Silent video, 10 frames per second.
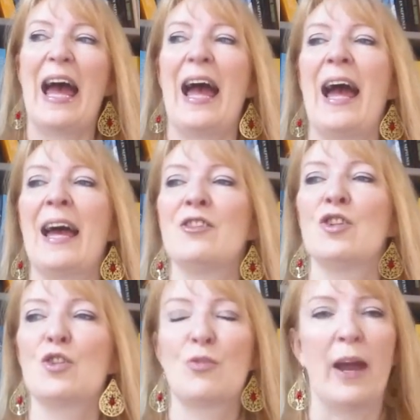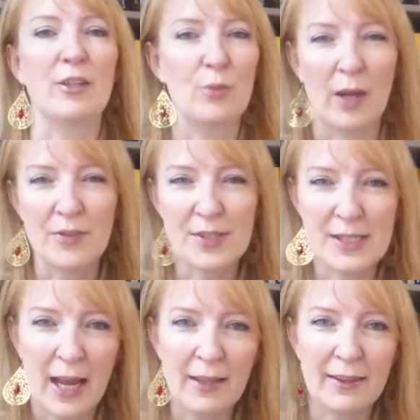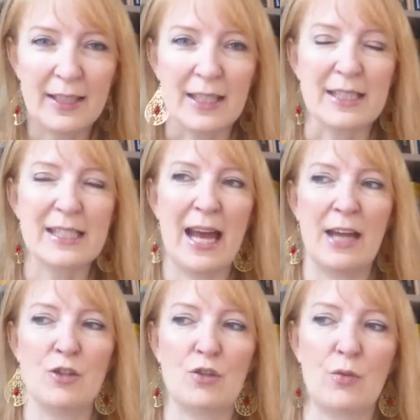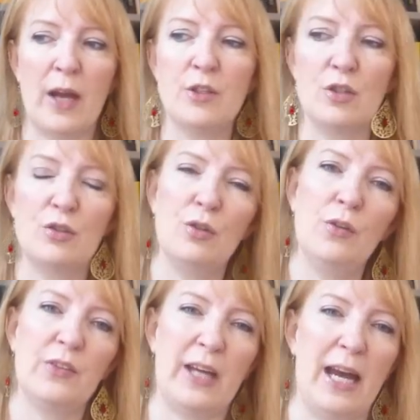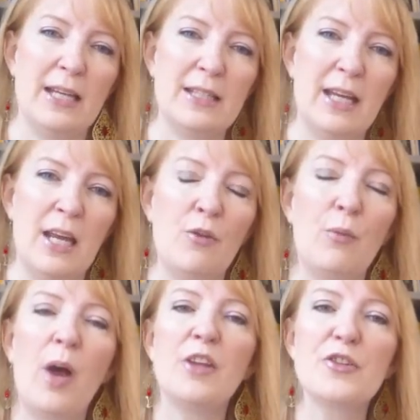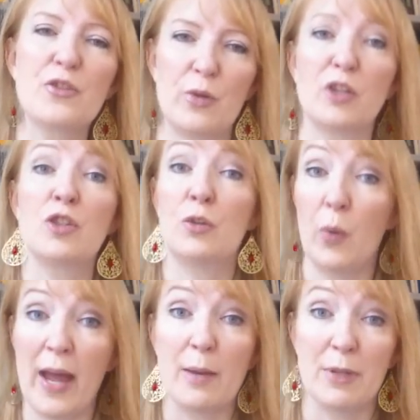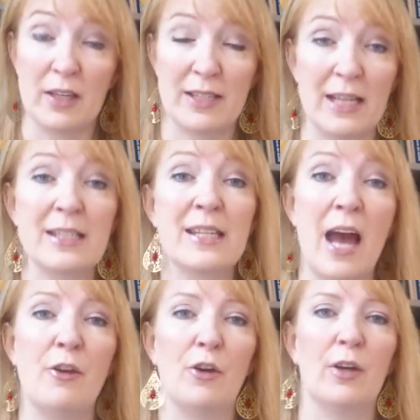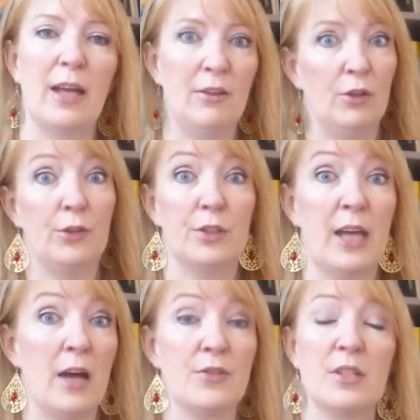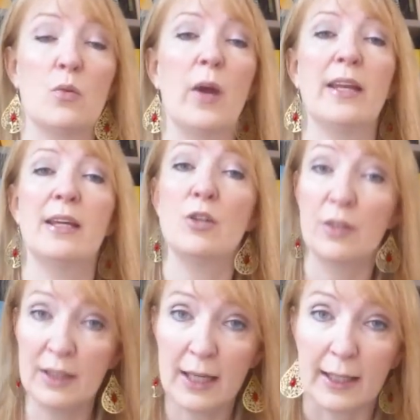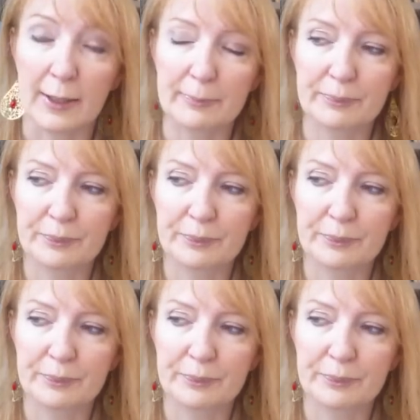and you're trying to understand things, and you try to do that in a rather structured way because that's Saturn, and the third house is the way that you think.